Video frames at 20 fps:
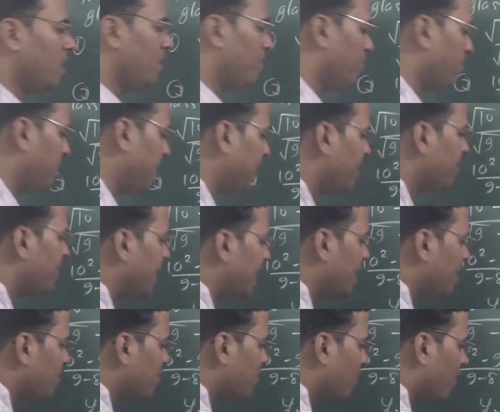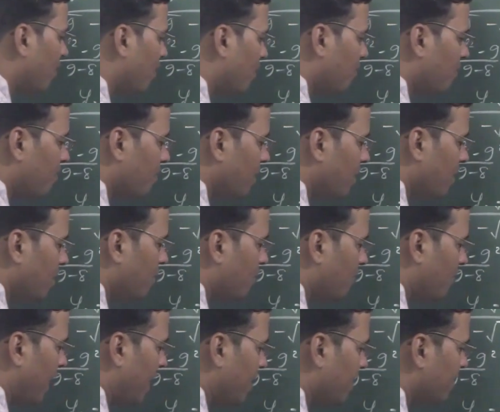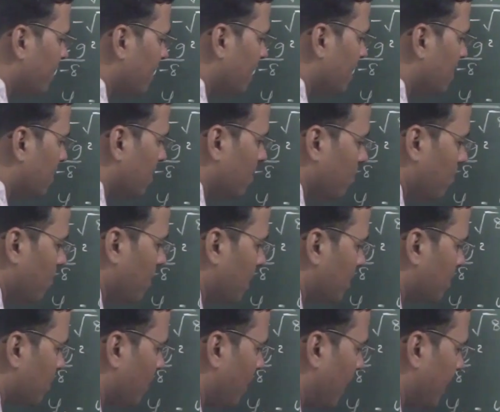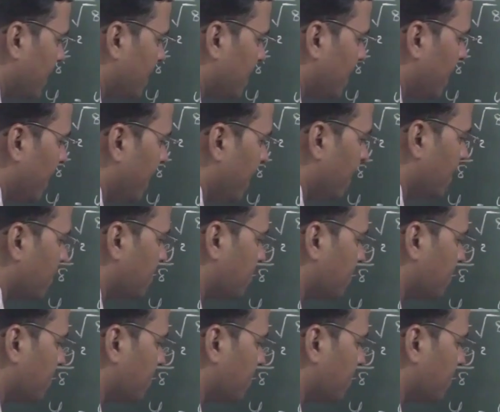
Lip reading: mean value of y1 plus y3.